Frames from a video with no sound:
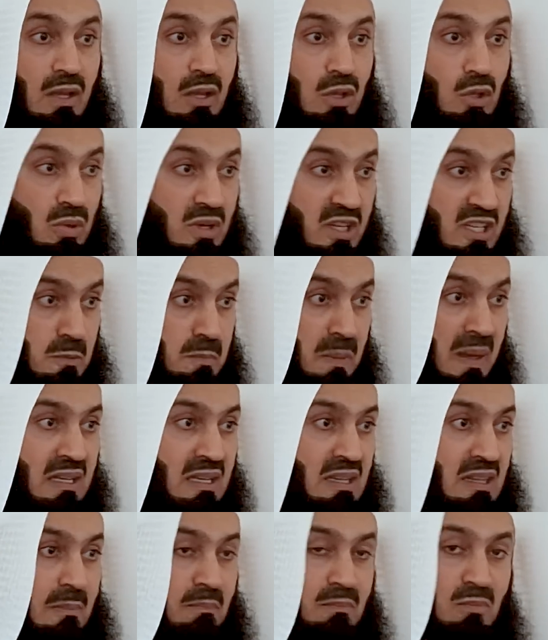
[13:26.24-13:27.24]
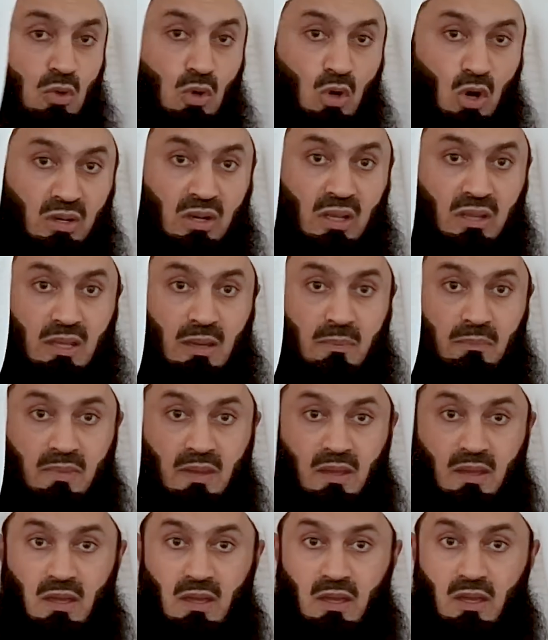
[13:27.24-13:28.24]
You respect them, you honor them,
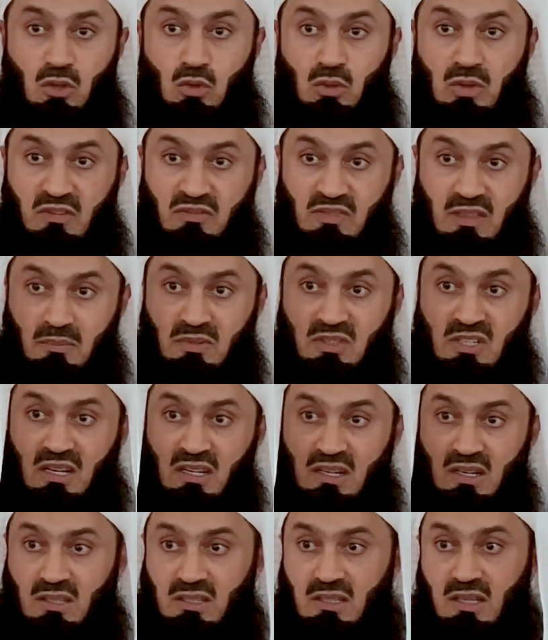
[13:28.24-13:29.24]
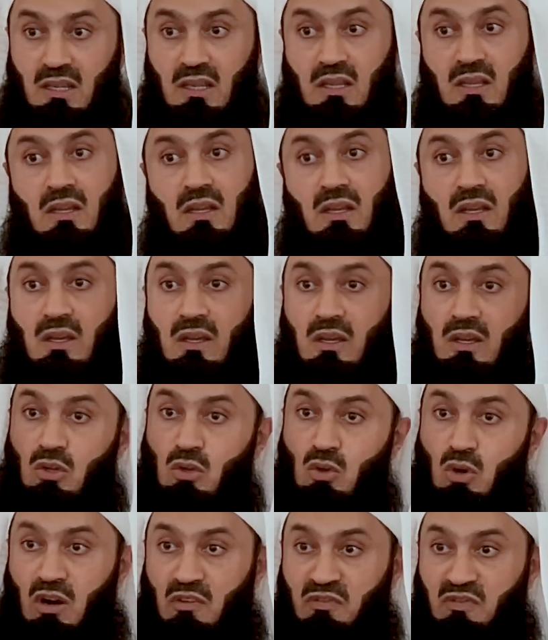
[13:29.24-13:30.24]
you give them dignity,
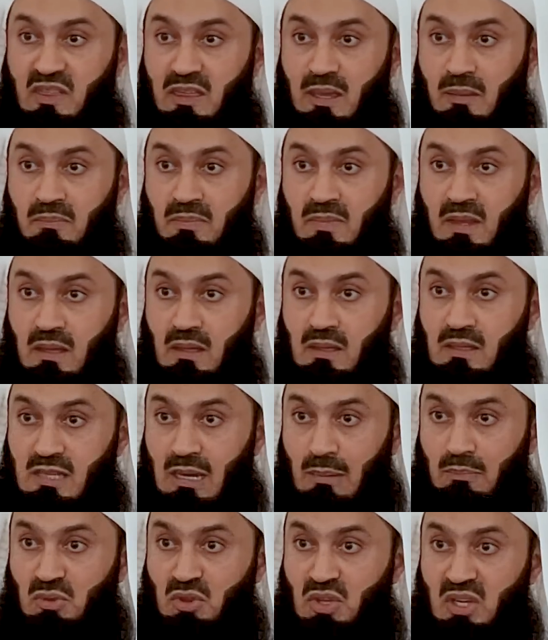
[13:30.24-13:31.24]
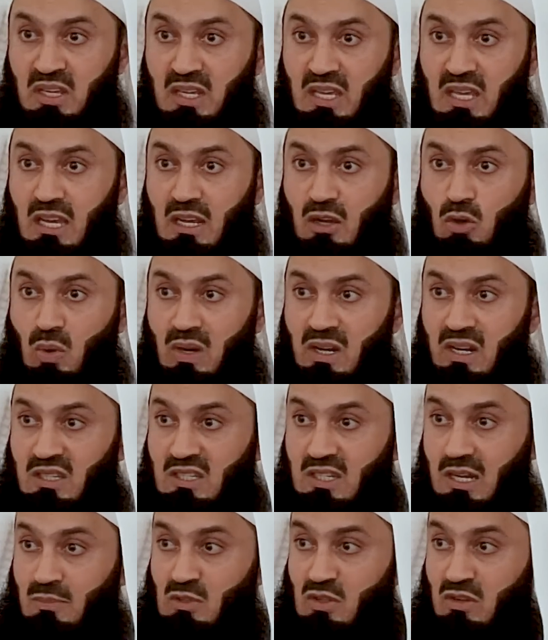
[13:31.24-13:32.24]
you offer them something equal in
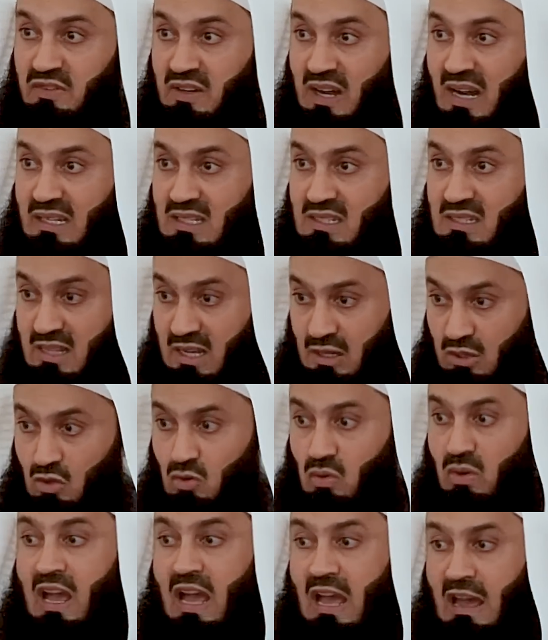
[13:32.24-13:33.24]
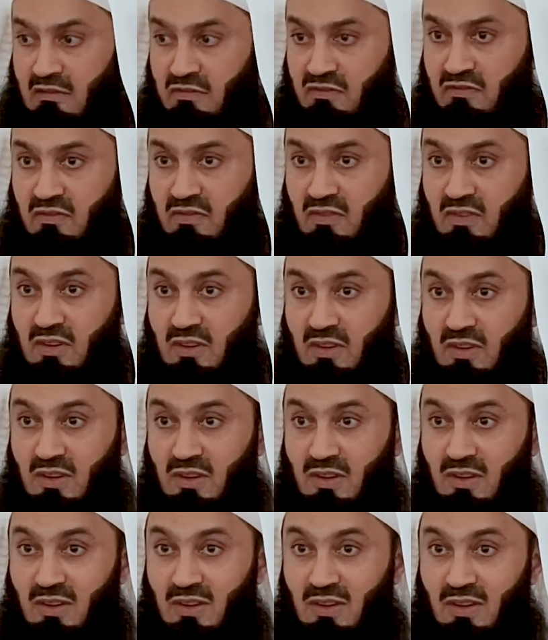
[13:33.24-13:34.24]
terms of rights that you have.
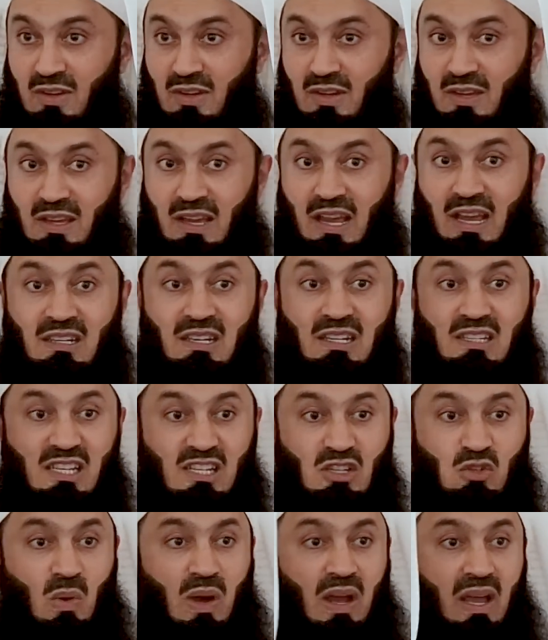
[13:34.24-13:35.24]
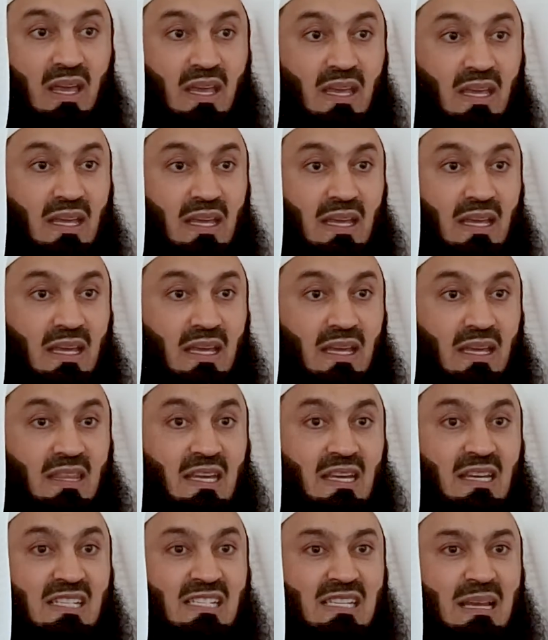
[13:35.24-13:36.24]
And this is why
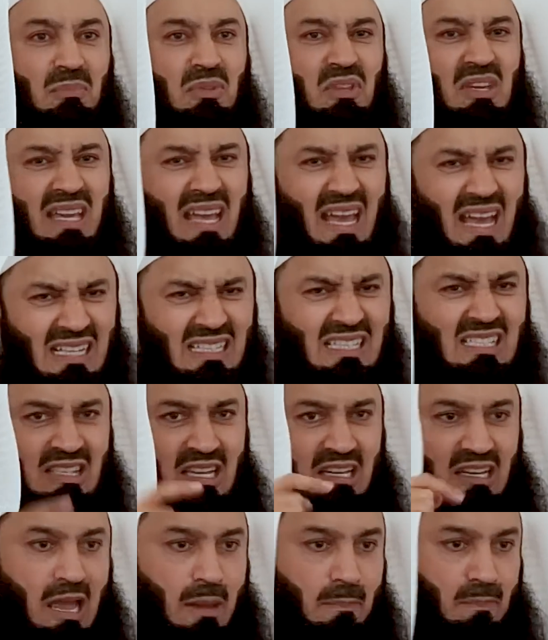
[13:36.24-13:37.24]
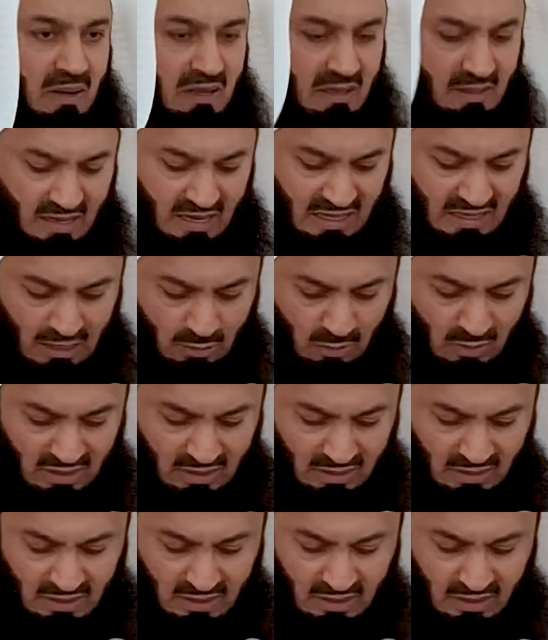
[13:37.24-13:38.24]
there is something else that happened. And I
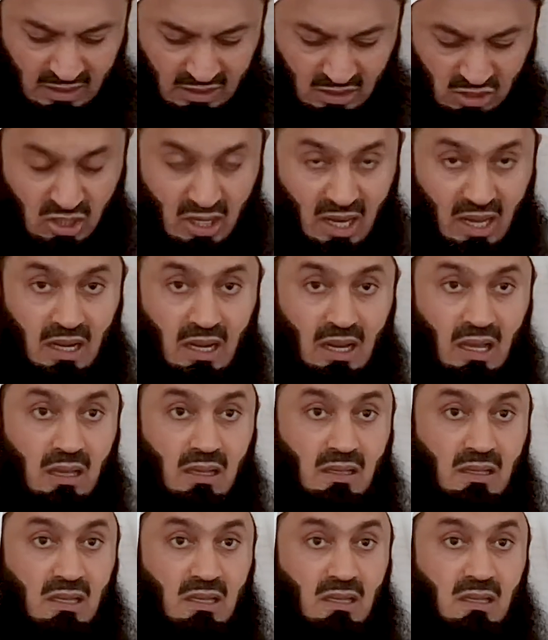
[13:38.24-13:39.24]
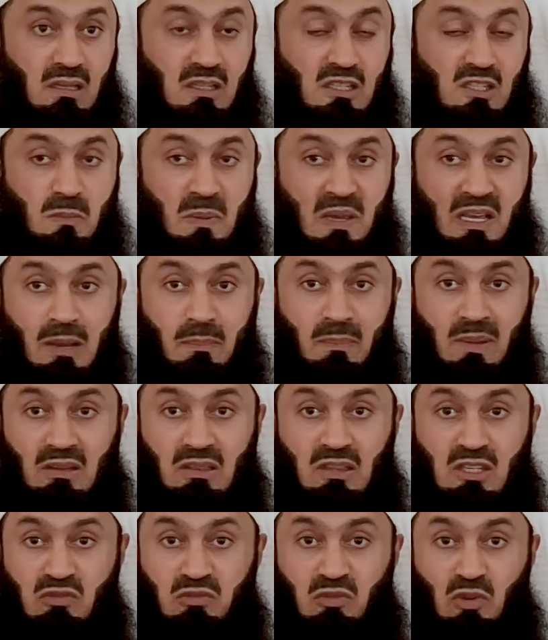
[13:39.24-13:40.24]
will, inshallah, speak
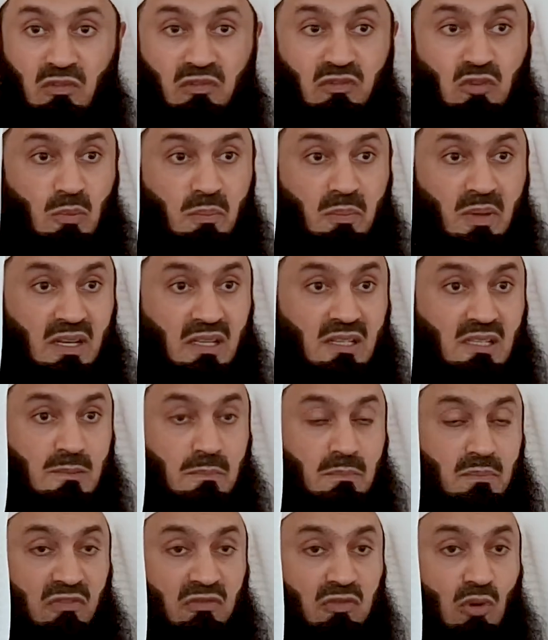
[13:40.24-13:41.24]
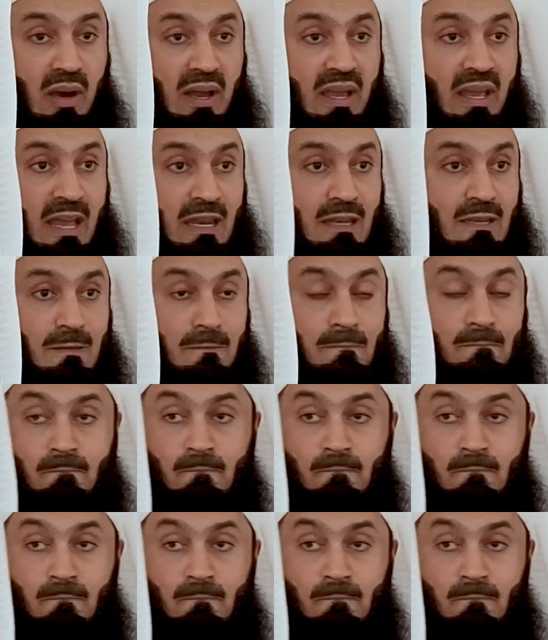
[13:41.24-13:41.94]
about this for a few minutes before I end.